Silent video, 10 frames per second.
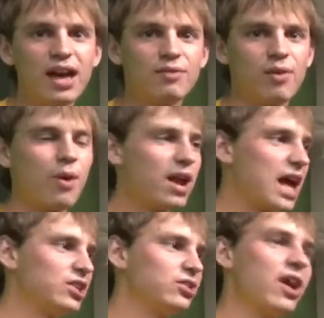If I wanna
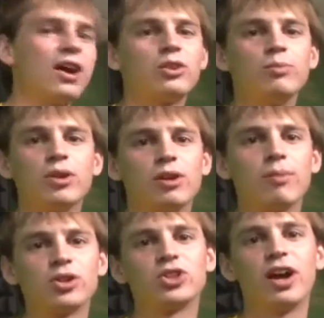actually talk to them in
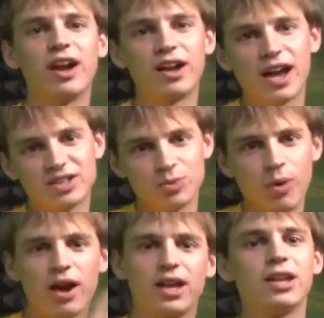commercial, I gotta actually
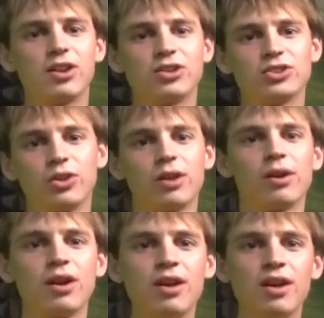walk in here so
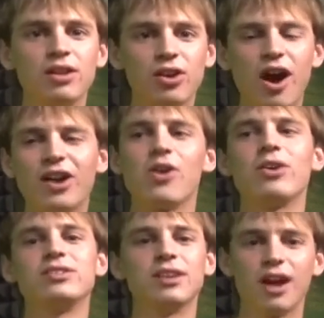their, their audio
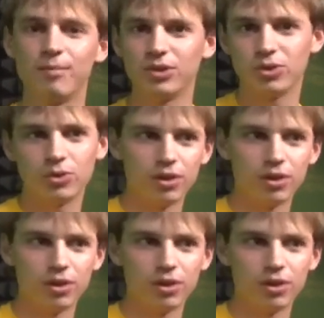isn't coming through the